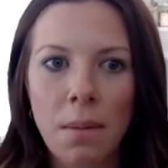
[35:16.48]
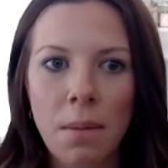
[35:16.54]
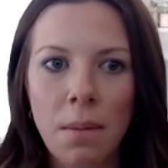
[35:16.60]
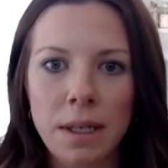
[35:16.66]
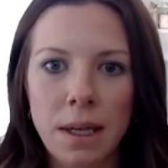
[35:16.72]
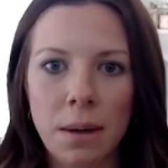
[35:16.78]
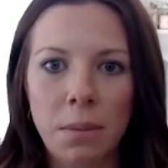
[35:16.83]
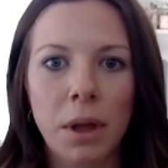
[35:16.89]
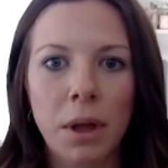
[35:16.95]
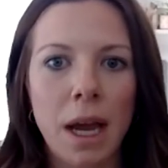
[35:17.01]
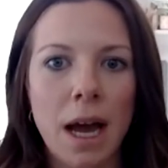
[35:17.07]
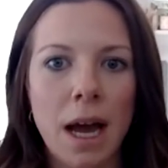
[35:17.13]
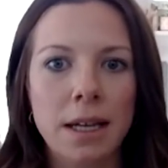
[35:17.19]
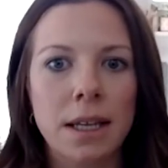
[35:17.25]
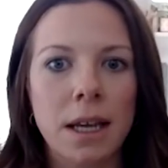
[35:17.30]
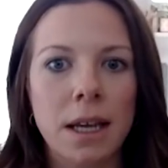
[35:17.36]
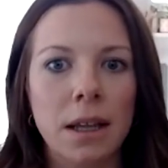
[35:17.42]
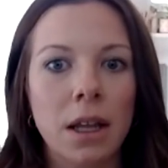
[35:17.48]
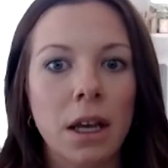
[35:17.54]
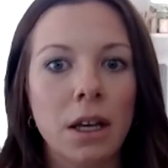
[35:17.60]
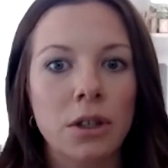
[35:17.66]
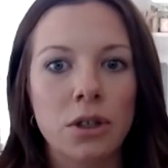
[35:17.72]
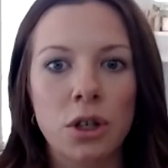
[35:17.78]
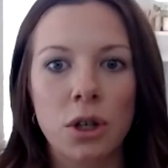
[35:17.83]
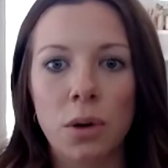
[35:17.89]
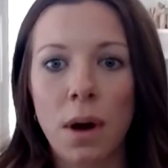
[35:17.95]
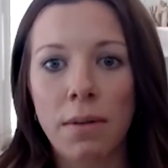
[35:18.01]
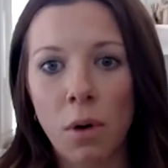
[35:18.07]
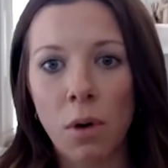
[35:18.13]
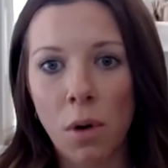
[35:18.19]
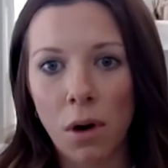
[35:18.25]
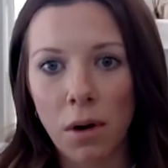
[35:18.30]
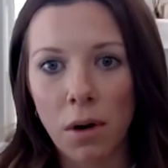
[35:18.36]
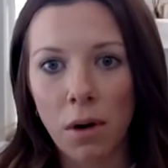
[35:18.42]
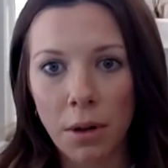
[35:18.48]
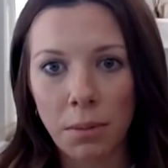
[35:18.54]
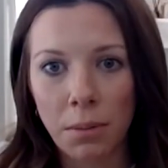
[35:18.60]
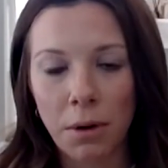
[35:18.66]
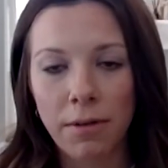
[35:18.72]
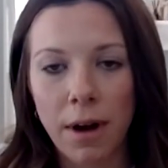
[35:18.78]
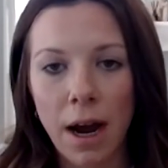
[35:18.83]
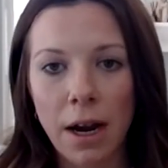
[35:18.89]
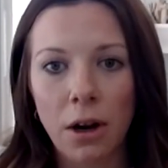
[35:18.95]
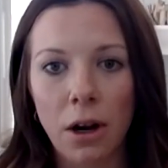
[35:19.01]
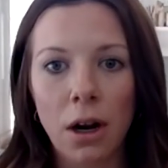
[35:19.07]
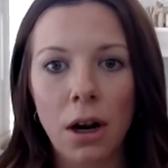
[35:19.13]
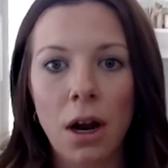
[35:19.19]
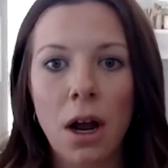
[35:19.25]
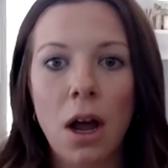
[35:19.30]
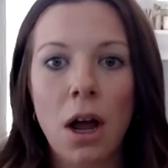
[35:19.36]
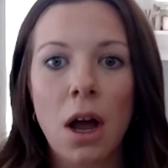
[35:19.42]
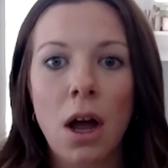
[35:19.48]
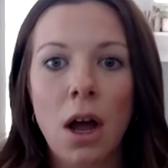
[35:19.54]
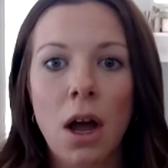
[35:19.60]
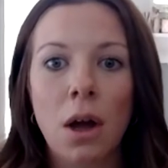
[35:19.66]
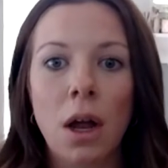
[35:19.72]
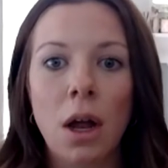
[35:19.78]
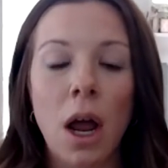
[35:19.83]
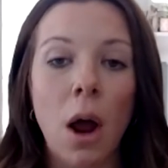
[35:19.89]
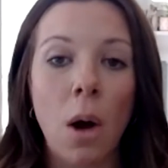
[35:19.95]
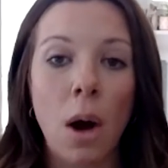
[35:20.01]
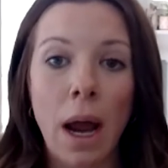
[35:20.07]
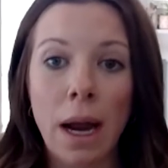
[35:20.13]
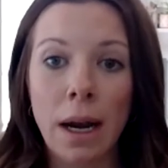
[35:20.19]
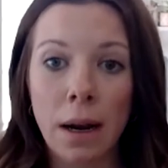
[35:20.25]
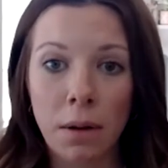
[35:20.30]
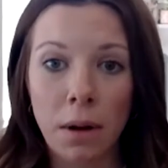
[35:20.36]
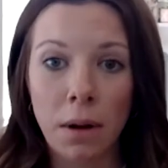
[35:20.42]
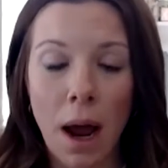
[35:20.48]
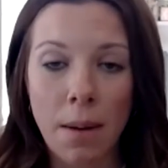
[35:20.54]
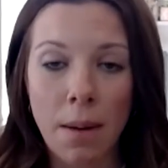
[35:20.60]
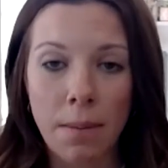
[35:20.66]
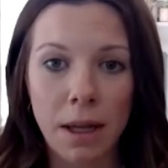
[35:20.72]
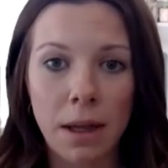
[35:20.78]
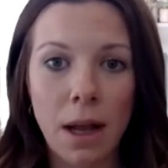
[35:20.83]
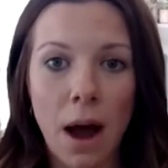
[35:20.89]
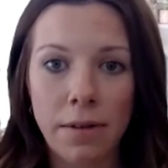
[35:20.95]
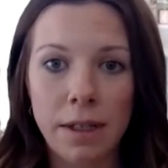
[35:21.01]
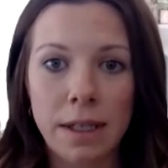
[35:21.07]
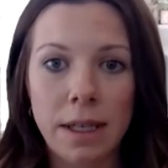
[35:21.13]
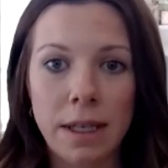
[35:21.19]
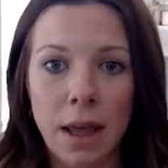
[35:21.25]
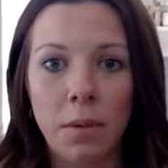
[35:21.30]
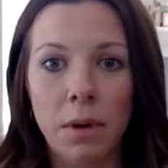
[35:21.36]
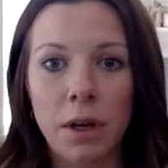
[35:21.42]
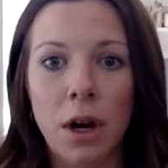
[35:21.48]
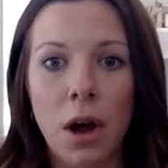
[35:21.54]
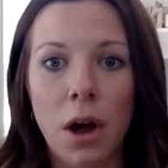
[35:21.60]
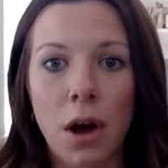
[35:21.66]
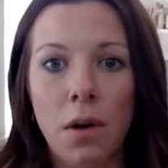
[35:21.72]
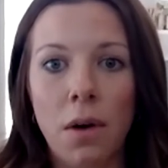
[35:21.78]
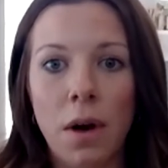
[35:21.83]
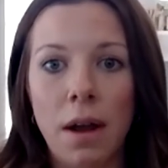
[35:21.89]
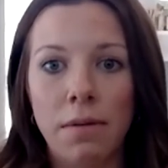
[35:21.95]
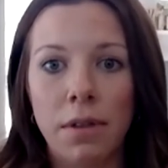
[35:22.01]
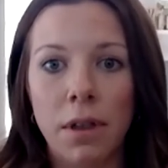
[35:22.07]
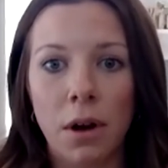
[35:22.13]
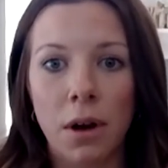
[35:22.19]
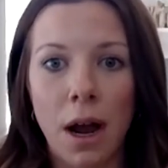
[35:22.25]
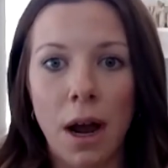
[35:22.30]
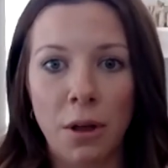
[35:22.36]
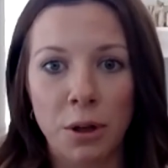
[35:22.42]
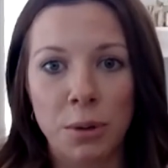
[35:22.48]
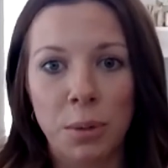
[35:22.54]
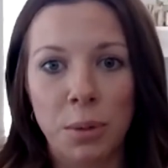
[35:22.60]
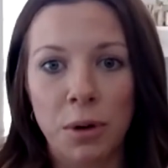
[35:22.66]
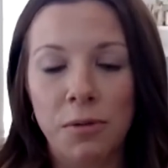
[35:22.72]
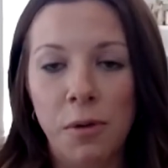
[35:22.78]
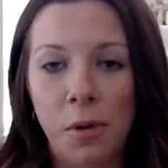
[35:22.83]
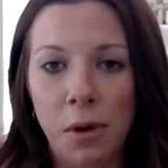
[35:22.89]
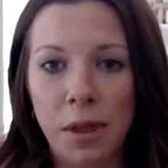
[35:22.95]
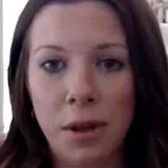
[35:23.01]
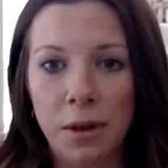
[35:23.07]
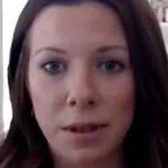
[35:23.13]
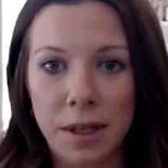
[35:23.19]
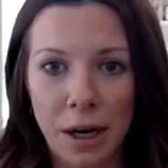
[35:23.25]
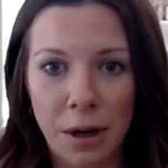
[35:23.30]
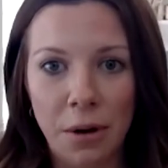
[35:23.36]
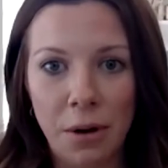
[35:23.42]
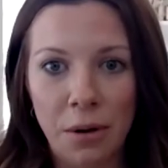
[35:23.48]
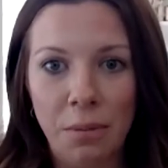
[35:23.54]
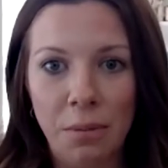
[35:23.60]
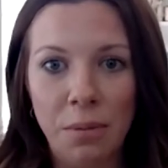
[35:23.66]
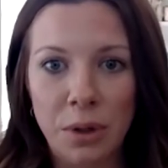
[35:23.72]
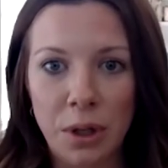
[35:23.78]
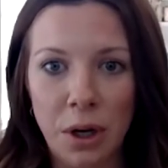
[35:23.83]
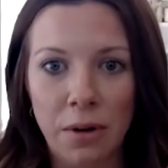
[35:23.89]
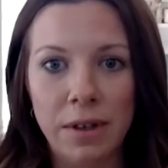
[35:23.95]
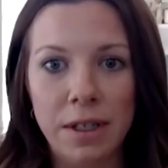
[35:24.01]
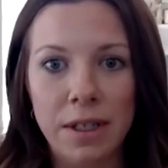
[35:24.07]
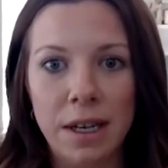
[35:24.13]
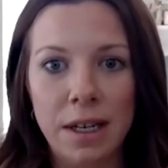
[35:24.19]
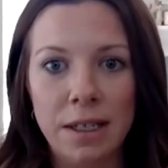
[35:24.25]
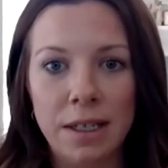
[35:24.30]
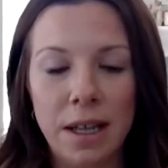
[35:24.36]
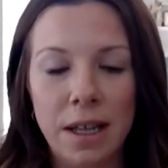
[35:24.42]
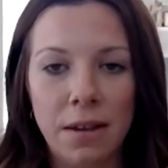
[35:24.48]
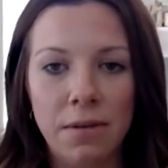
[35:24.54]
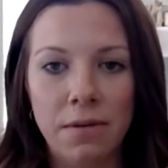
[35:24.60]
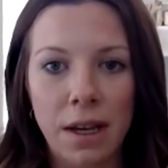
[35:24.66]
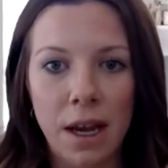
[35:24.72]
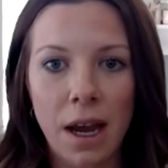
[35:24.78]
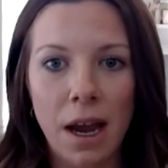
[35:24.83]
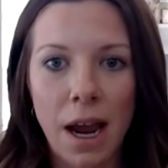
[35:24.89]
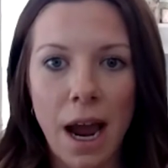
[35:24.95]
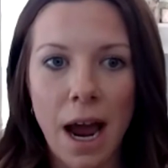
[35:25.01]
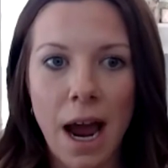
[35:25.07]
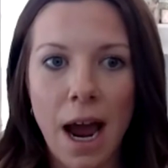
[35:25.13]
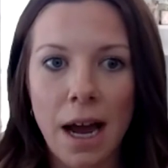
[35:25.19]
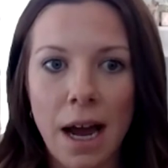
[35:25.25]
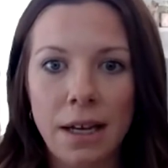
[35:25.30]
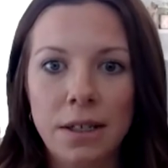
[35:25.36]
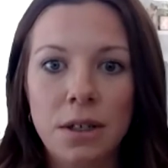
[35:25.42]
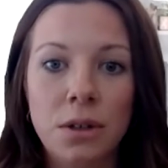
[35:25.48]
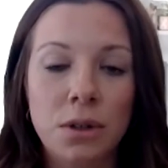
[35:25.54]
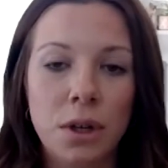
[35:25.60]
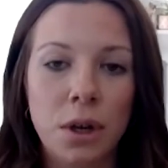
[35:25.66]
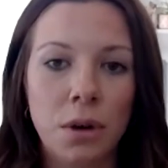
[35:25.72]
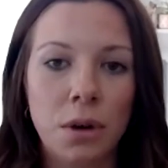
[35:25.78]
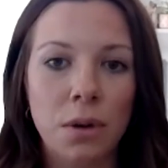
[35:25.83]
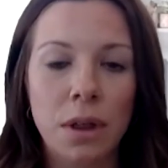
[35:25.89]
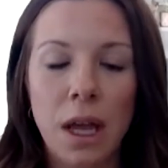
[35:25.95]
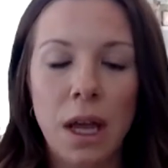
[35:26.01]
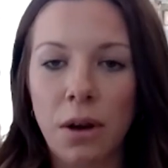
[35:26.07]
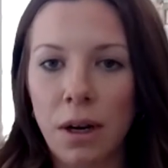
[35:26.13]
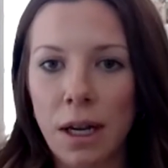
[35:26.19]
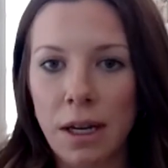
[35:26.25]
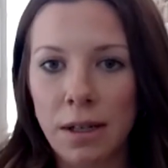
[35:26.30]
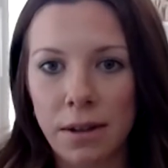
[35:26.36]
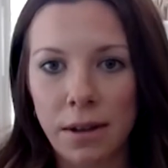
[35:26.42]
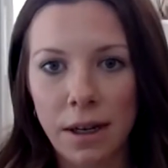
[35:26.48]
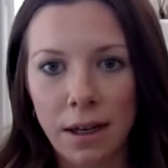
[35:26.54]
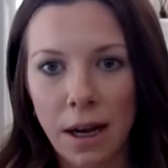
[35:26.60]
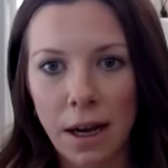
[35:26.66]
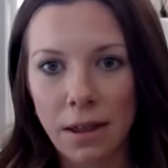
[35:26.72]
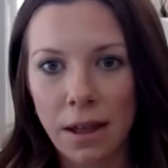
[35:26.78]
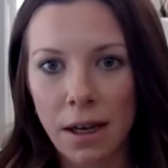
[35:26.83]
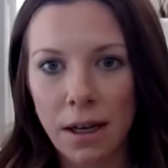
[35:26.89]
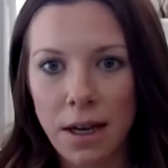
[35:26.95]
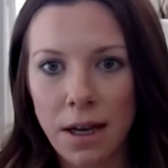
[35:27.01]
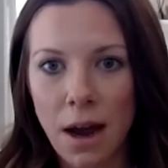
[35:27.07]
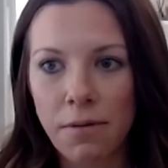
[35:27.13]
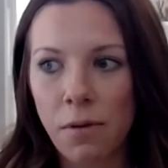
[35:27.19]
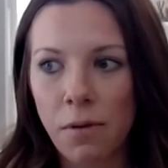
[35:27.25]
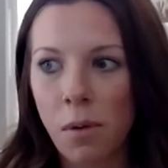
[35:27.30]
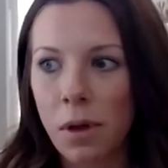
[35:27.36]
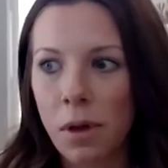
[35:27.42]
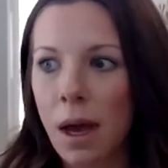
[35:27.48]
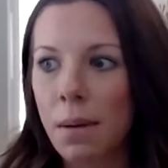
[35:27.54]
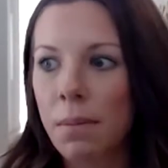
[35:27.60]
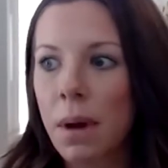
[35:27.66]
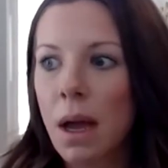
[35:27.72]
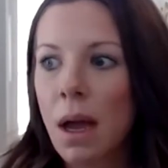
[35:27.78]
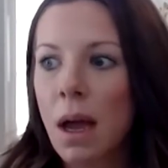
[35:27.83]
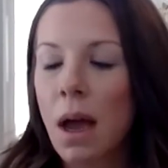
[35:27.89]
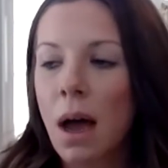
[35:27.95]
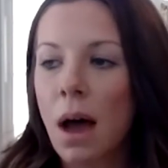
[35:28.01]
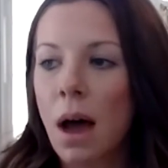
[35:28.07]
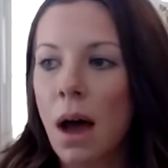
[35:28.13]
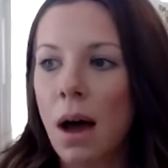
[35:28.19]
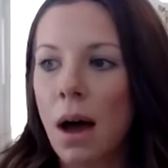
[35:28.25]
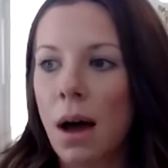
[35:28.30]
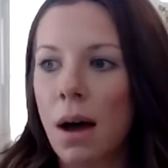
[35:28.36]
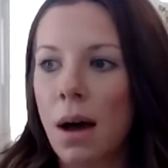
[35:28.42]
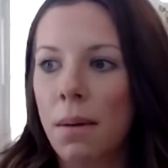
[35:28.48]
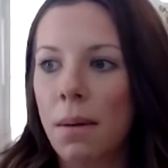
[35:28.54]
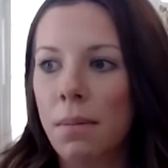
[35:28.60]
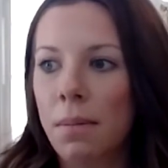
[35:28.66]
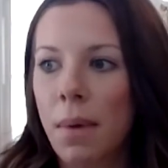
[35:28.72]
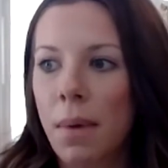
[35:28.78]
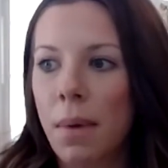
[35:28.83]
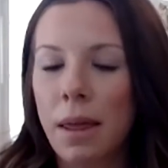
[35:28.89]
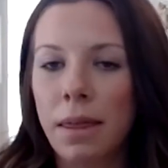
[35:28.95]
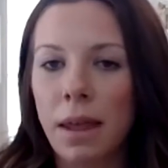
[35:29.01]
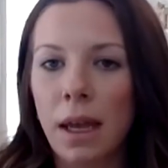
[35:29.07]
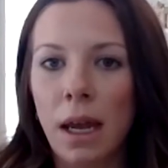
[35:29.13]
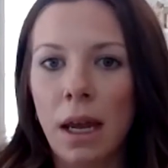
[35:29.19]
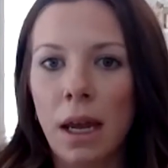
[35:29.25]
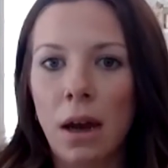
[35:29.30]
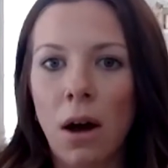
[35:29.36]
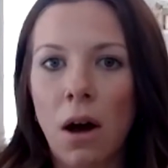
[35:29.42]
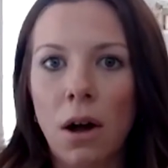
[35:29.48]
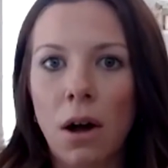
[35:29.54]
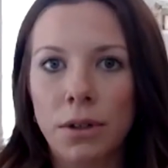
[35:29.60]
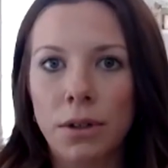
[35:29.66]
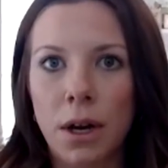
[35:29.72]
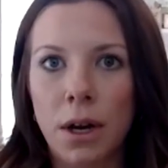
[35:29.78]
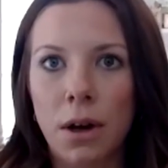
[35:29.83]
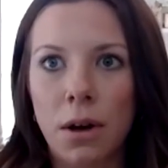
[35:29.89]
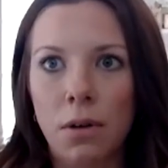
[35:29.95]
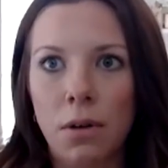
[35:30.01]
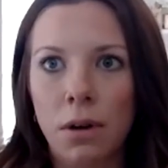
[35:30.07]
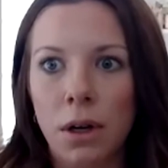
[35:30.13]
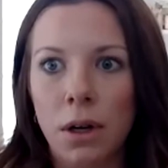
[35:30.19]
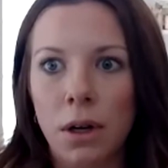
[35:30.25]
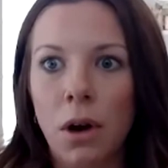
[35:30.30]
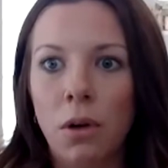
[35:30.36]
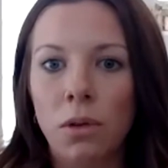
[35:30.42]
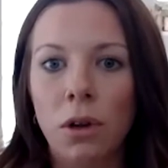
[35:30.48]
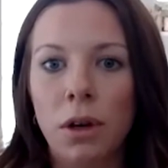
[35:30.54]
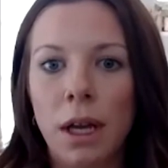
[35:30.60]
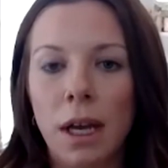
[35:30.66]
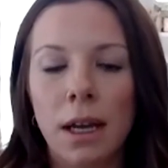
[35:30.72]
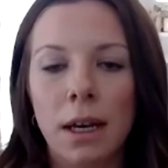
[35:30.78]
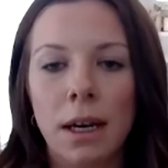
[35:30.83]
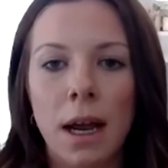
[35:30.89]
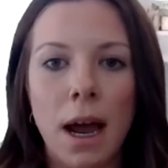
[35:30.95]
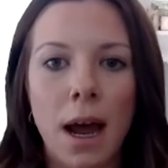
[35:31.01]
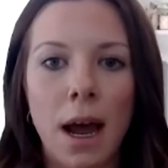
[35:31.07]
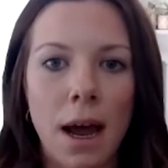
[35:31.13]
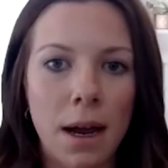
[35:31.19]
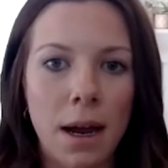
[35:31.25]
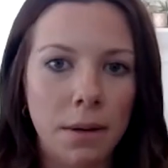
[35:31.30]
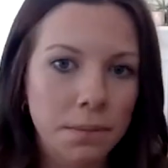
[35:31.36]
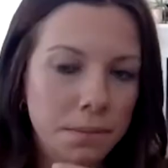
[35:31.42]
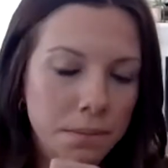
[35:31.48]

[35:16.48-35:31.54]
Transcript: by simply asking, like, do you have an oral health provider? And obviously they would know if they're eligible for the dental services that the VA has, so they could easily connect that dot for them. I think also, looking at